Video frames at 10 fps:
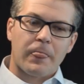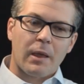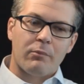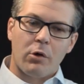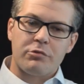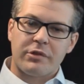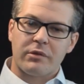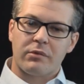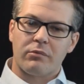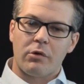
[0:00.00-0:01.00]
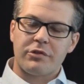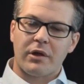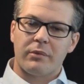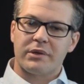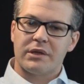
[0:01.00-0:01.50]
Most
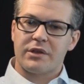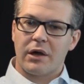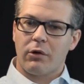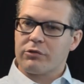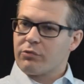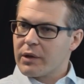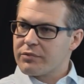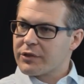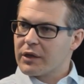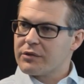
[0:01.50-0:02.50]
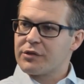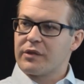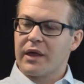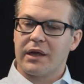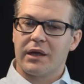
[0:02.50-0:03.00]
companies that host websites,
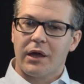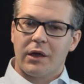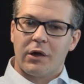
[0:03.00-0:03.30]
they